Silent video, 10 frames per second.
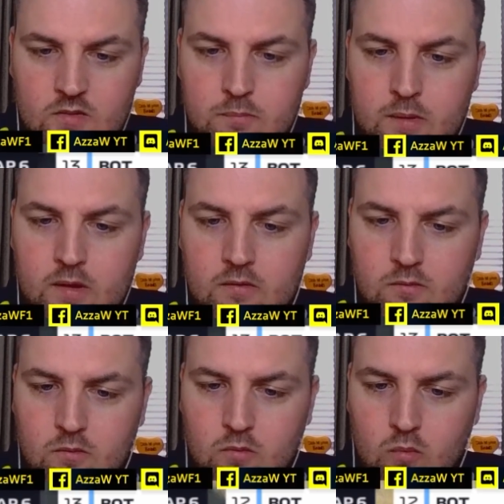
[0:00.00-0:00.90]
But
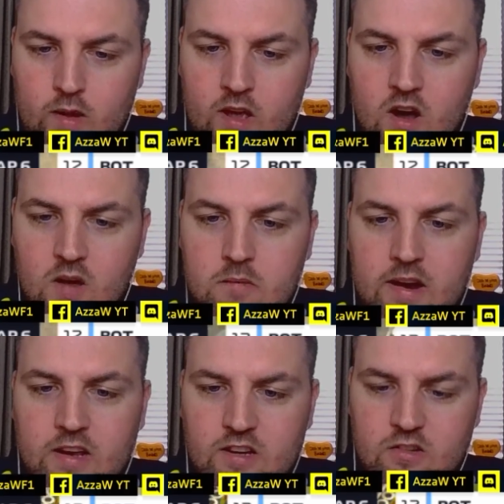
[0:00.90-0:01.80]
we are
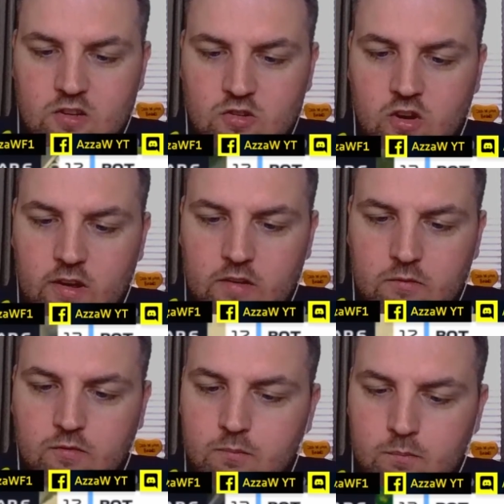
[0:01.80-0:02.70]
managing to try and
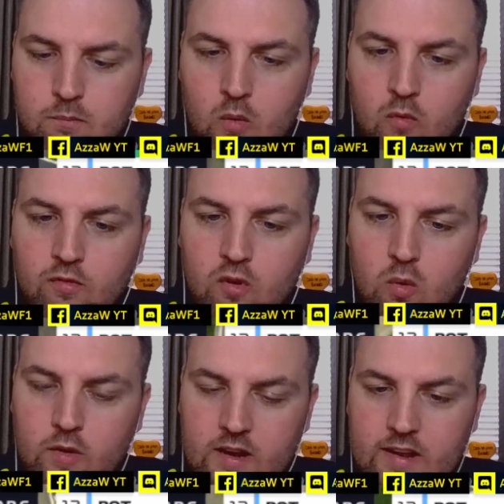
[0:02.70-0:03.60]
pull
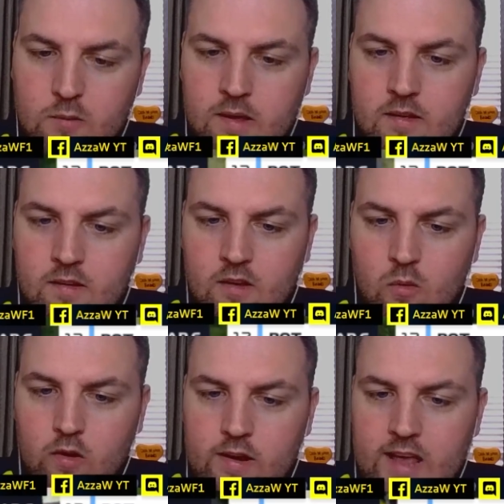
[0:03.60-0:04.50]
forward a little bit.
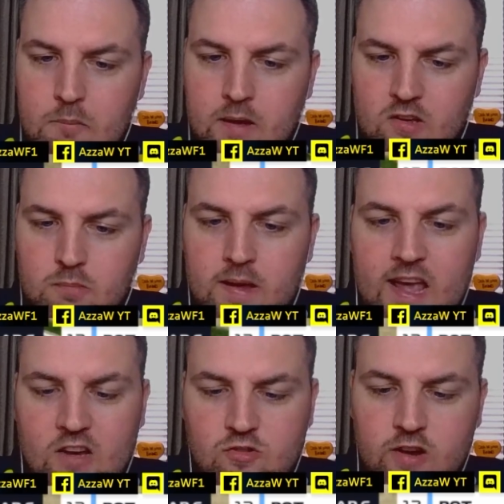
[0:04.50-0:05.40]
We're going to get past
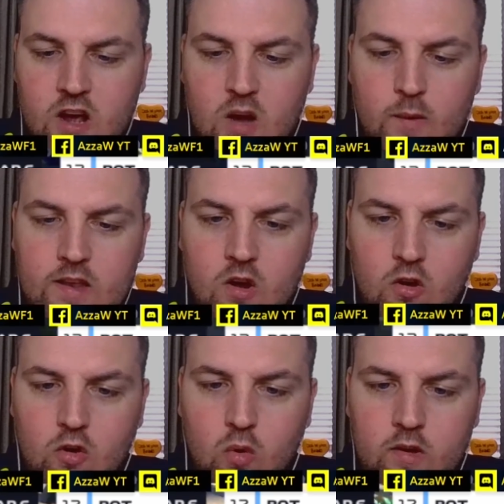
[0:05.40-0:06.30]
Piastri, are we? Not
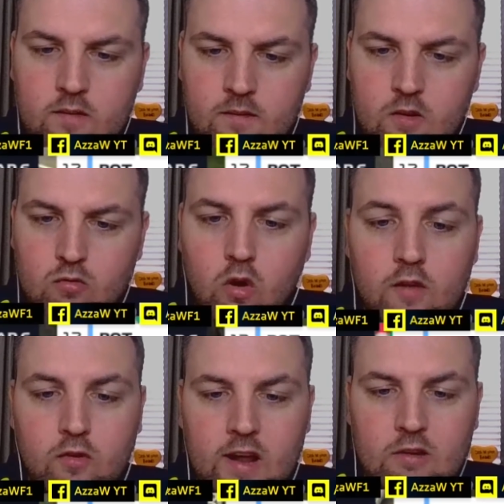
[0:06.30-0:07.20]
quite.
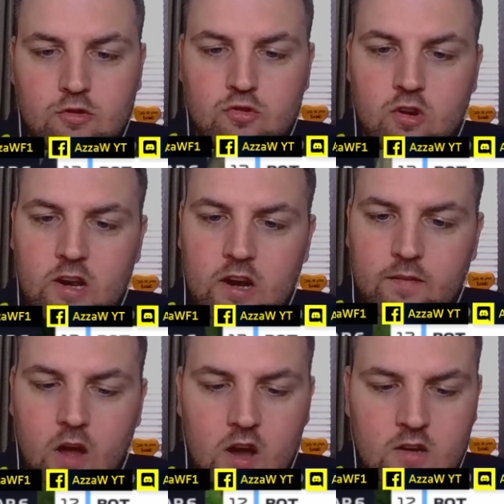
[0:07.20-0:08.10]
Rival now struggling on
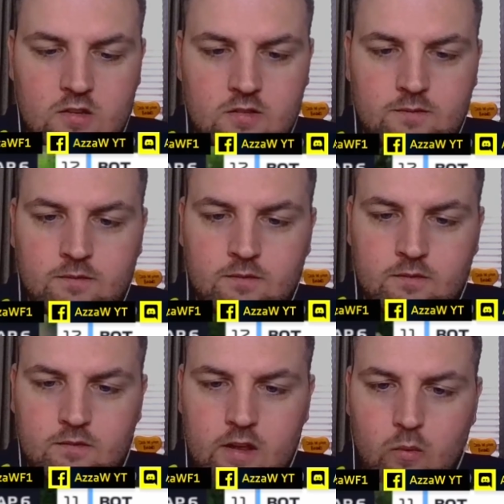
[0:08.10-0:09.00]
the hards.
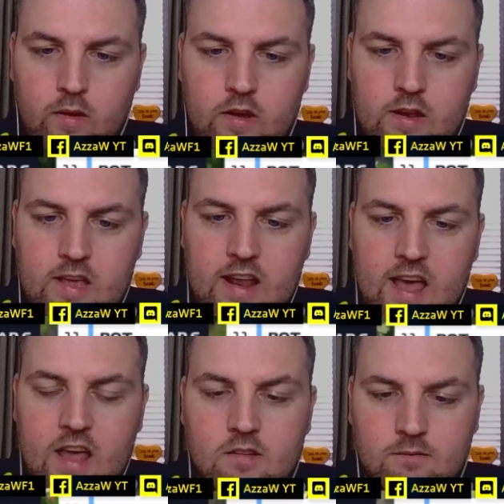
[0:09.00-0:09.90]
And we're going to get
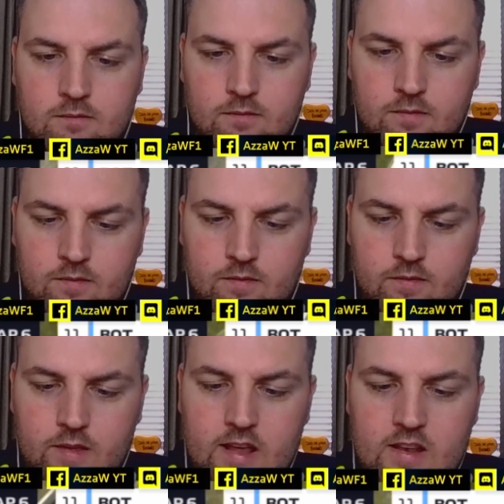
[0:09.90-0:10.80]
ahead
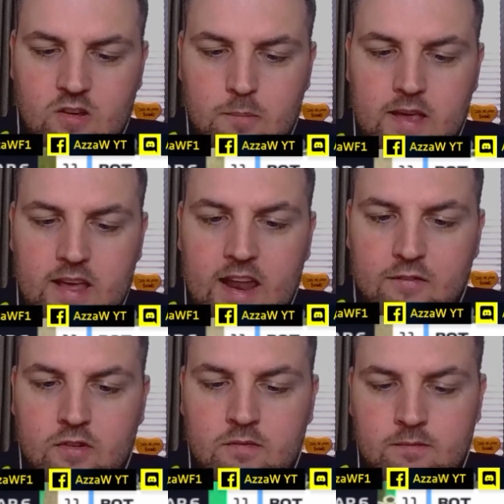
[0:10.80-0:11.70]
into P11.